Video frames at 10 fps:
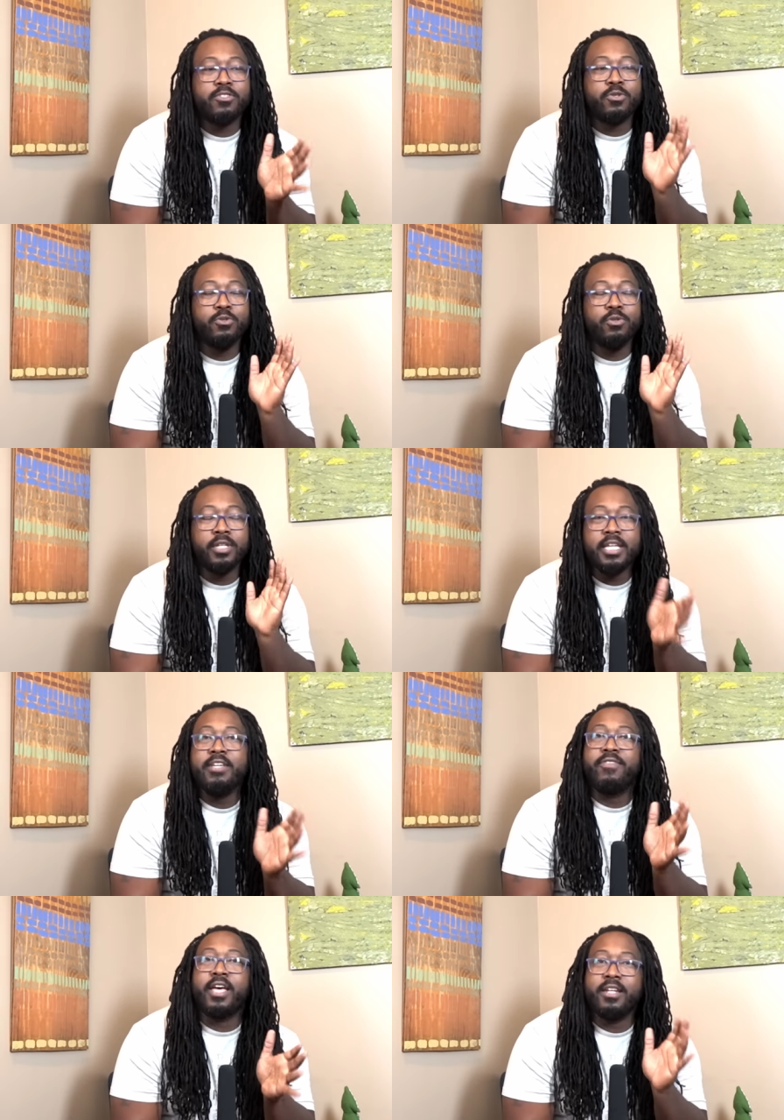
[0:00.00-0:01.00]
to
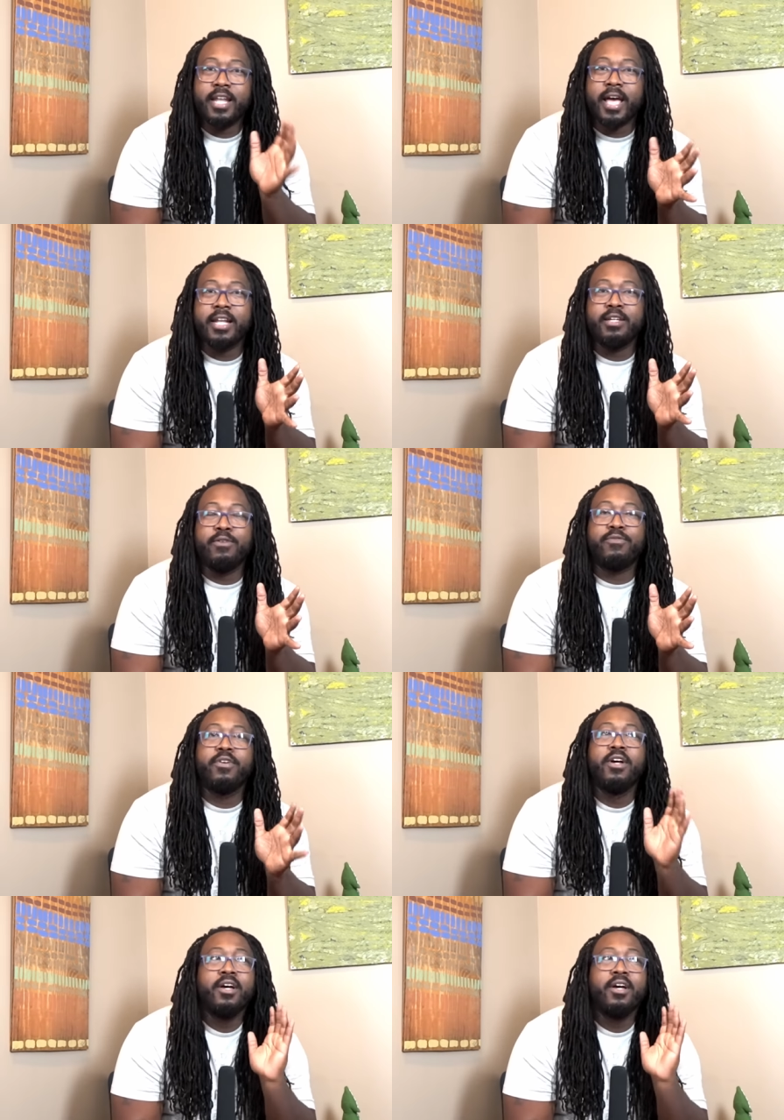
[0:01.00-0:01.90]
leave a negative